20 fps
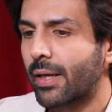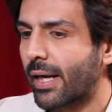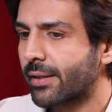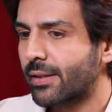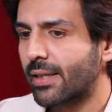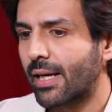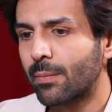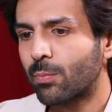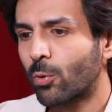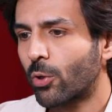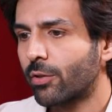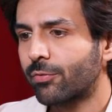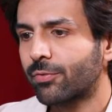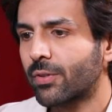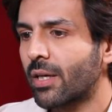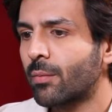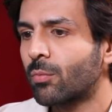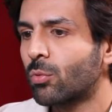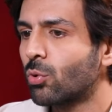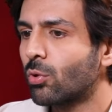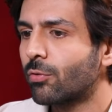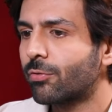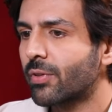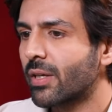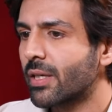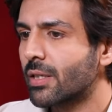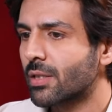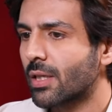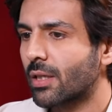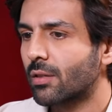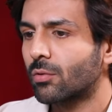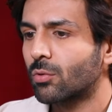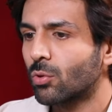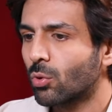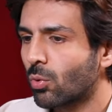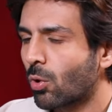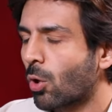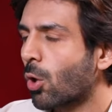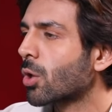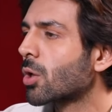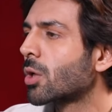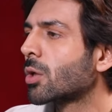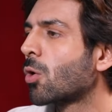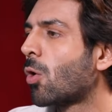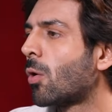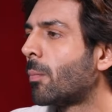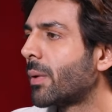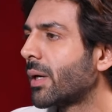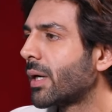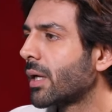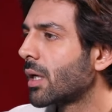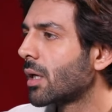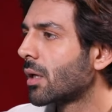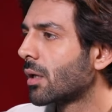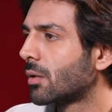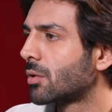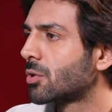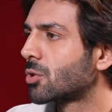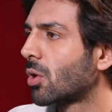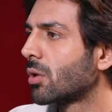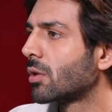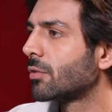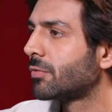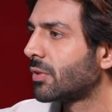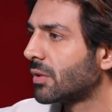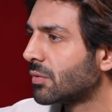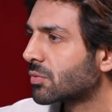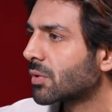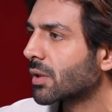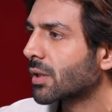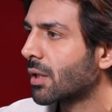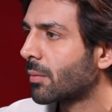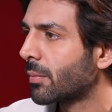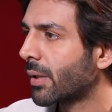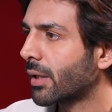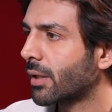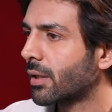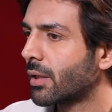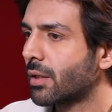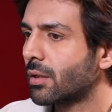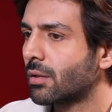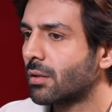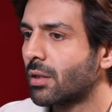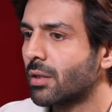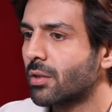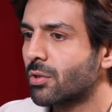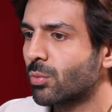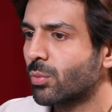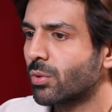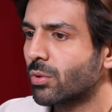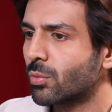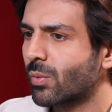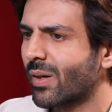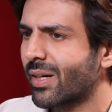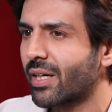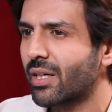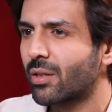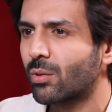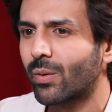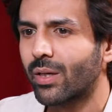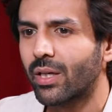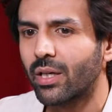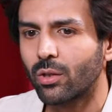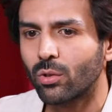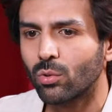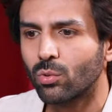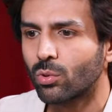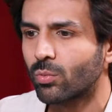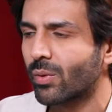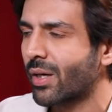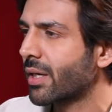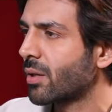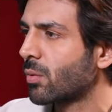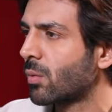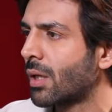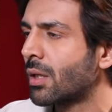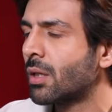at that point of time, no franchise, no horror comedy genre films were coming in 2022, 21.